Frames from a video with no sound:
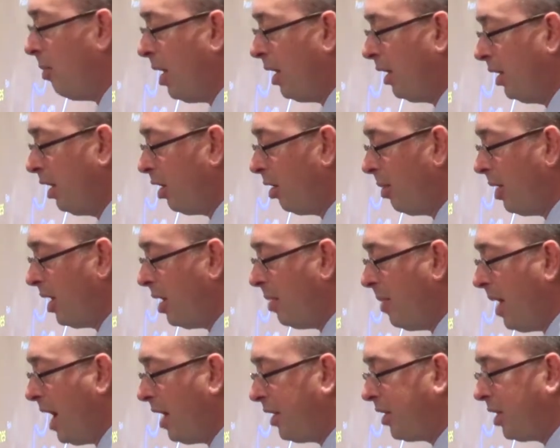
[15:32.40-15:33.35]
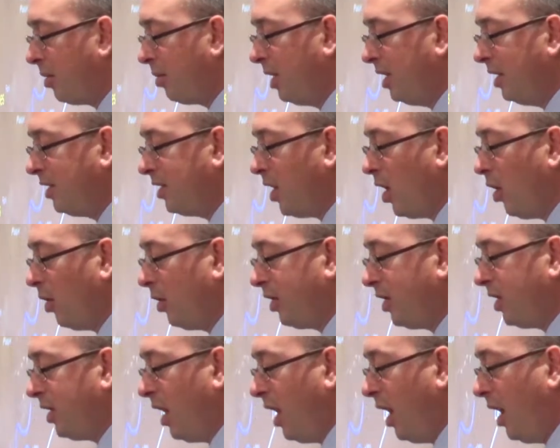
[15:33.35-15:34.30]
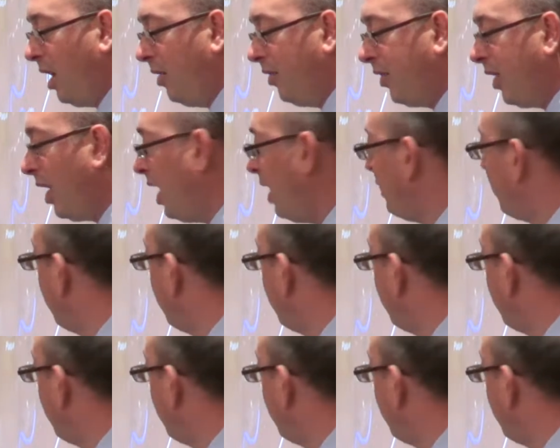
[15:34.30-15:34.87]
about, a little bit about the results of uh,